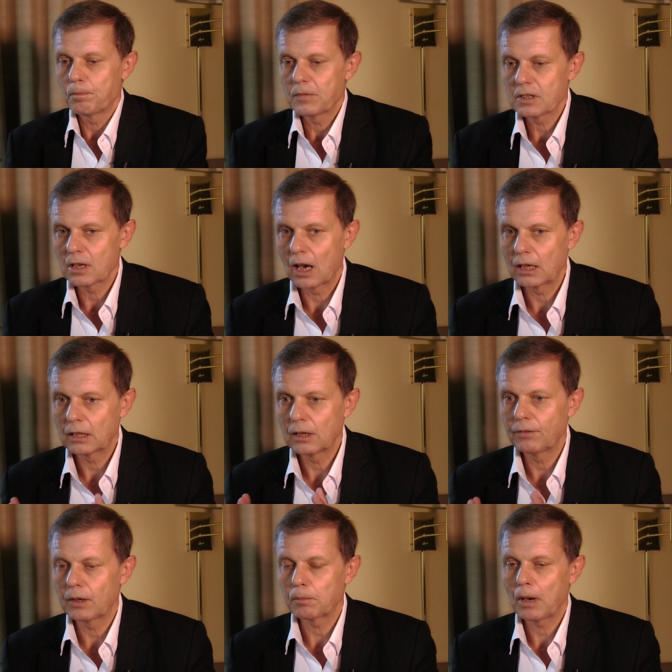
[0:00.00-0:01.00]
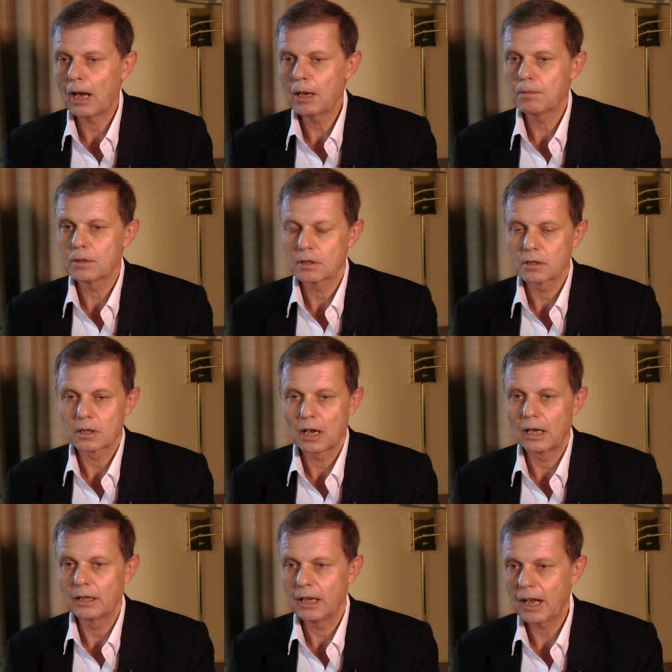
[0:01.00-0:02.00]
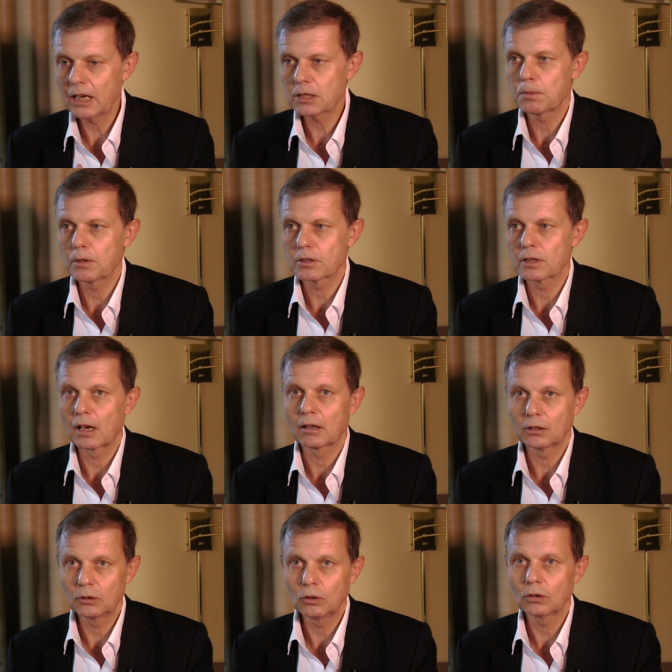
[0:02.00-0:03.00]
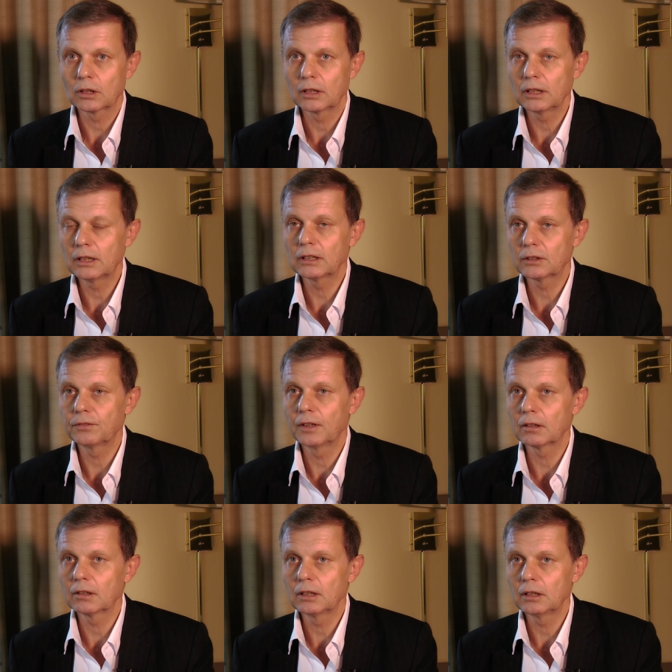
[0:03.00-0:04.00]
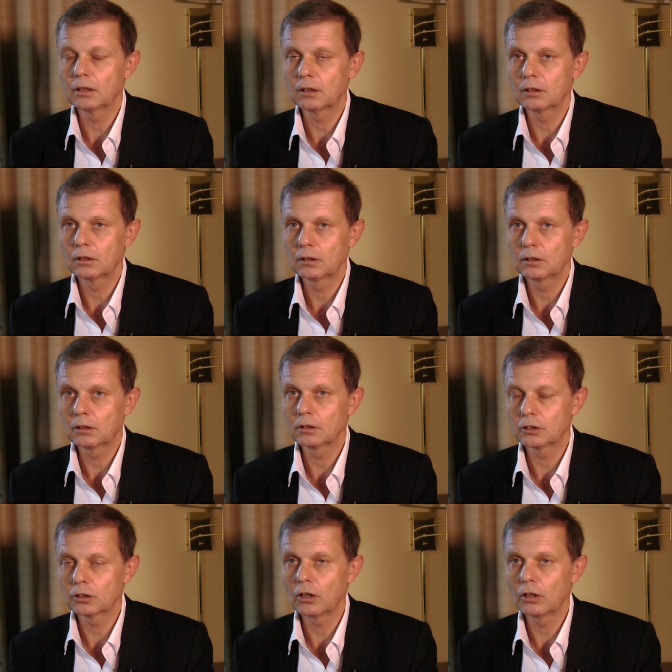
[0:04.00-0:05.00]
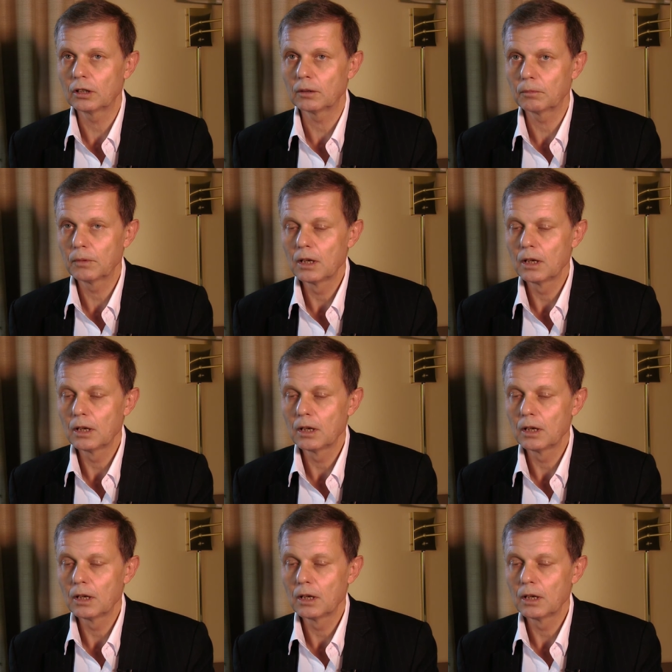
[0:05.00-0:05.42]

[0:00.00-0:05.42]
scientific papers and the experts they're ignoring, it gets very concerning.